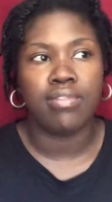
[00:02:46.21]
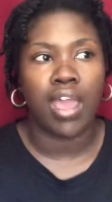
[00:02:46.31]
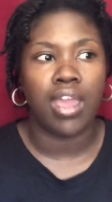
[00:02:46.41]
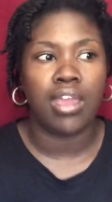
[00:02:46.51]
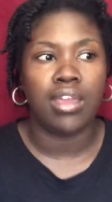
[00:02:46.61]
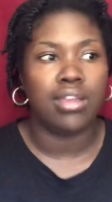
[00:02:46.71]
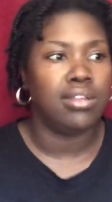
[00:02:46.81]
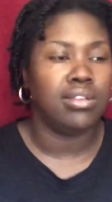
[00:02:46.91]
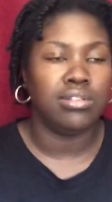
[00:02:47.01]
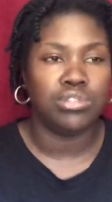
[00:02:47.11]
a
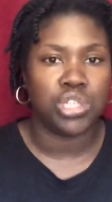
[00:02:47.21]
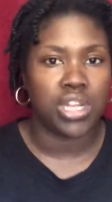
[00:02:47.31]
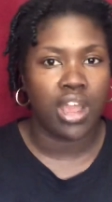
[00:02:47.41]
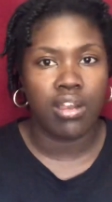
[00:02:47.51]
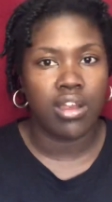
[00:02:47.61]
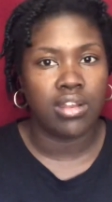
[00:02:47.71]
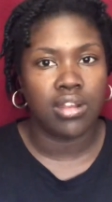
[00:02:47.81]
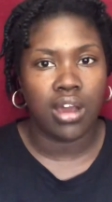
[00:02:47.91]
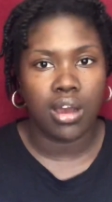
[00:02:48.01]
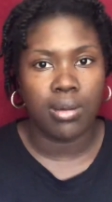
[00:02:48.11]
generic
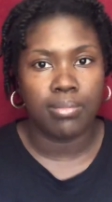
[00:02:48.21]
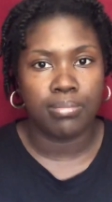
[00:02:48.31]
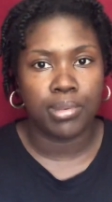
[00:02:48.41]
um,